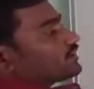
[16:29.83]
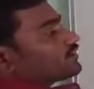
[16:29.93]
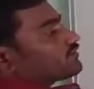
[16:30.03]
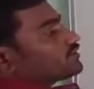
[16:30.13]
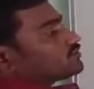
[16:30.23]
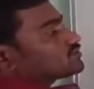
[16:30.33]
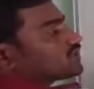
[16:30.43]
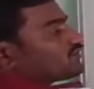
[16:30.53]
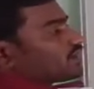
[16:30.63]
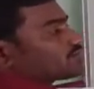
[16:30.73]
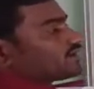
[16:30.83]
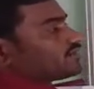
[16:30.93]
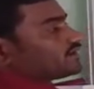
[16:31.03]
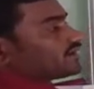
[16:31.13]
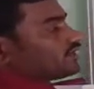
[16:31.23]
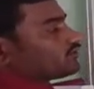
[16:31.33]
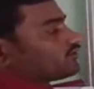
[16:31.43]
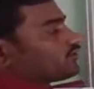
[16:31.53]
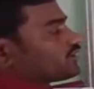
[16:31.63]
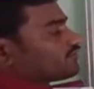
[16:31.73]
Here we use the formula that a to the
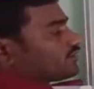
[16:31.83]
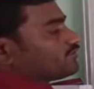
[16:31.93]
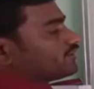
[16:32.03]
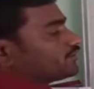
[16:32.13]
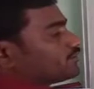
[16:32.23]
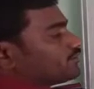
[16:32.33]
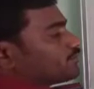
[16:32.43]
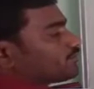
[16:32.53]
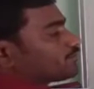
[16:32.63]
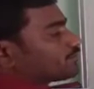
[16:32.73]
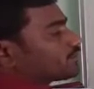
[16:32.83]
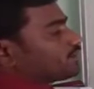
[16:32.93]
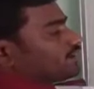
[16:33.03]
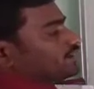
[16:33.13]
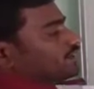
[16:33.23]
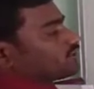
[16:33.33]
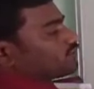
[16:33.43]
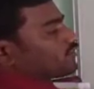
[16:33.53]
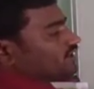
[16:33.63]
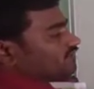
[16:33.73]
power of m into a to
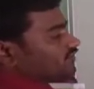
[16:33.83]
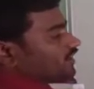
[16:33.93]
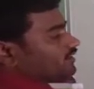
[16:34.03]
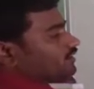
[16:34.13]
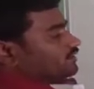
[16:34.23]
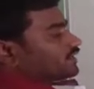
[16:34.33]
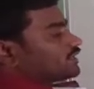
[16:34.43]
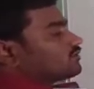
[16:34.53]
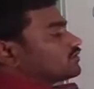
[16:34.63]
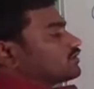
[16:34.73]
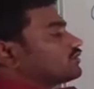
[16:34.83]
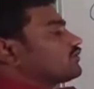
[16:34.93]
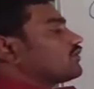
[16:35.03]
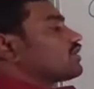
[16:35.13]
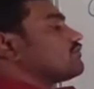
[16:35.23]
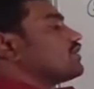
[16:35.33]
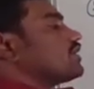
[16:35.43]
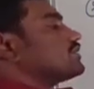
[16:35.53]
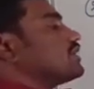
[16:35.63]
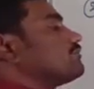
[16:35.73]
the power of n, that equal to a to the power
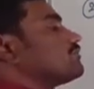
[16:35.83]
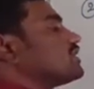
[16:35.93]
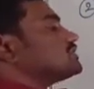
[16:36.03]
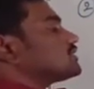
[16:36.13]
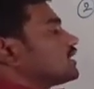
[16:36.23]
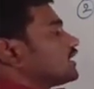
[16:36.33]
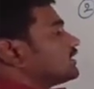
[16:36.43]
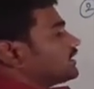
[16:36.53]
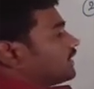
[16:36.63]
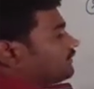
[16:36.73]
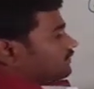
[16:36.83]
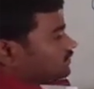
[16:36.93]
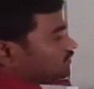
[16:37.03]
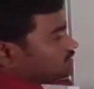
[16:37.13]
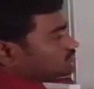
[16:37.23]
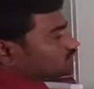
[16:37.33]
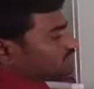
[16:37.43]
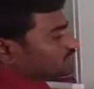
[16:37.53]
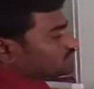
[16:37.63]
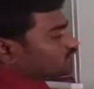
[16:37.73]
of m plus n. So
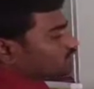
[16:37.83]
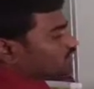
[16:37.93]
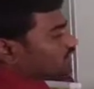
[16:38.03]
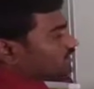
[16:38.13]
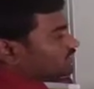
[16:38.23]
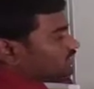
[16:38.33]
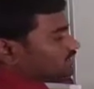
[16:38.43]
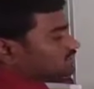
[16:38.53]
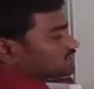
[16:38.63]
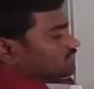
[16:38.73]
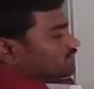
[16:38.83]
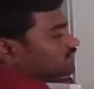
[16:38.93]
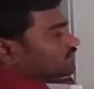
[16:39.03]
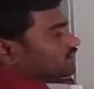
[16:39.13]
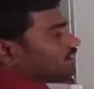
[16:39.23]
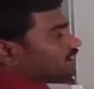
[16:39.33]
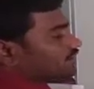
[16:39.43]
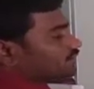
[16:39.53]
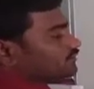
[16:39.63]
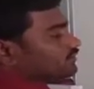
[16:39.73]
that is 437
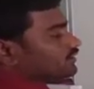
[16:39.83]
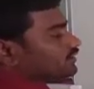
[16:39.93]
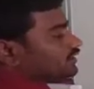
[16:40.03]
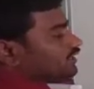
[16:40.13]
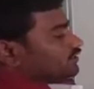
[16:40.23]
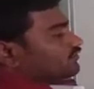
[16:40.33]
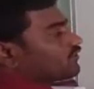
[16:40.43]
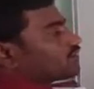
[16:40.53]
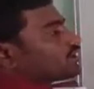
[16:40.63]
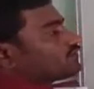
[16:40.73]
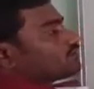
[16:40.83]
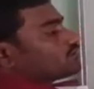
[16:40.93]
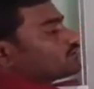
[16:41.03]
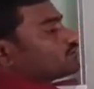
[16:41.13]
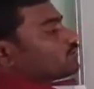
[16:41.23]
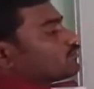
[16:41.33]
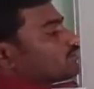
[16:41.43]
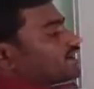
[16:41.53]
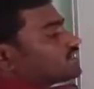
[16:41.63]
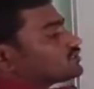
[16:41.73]
into 10 to the power of
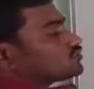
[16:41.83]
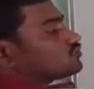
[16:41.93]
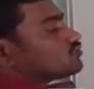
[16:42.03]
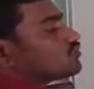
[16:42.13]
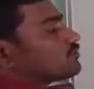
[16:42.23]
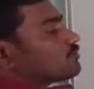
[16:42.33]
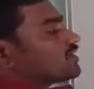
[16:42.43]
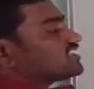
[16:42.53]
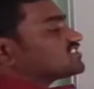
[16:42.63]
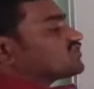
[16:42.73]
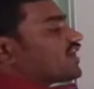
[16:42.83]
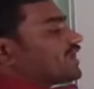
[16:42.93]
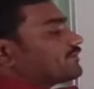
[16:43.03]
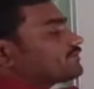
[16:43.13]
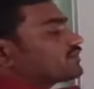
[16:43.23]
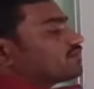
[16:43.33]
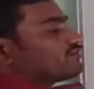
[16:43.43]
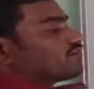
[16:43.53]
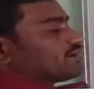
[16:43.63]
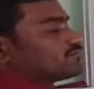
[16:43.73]
minus 2 plus 5.
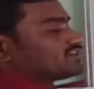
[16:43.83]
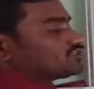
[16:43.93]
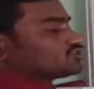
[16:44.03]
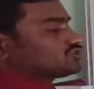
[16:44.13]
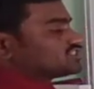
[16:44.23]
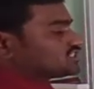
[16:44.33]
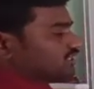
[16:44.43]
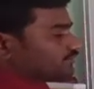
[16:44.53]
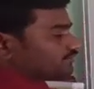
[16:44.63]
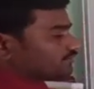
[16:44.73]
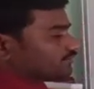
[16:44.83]
5 minus 2 is 3.